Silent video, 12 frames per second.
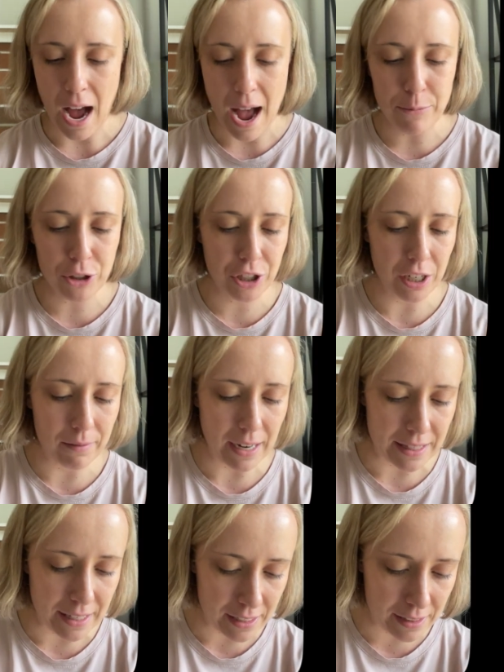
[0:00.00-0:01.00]
I'm just going to
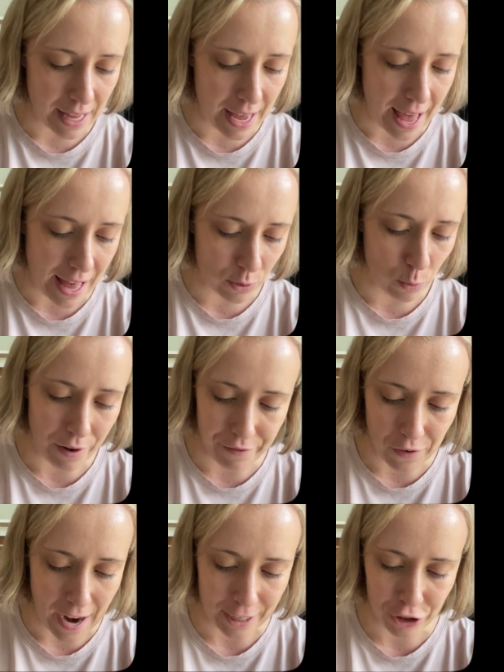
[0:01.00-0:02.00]
write this as one
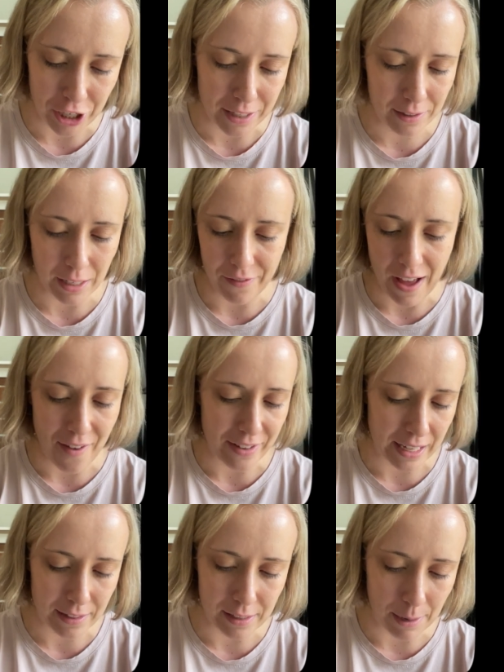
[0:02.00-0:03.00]
fraction instead of
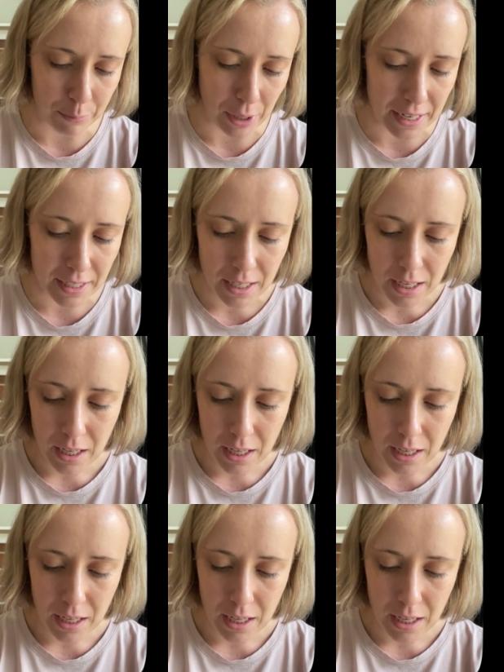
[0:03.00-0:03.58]
having it separate.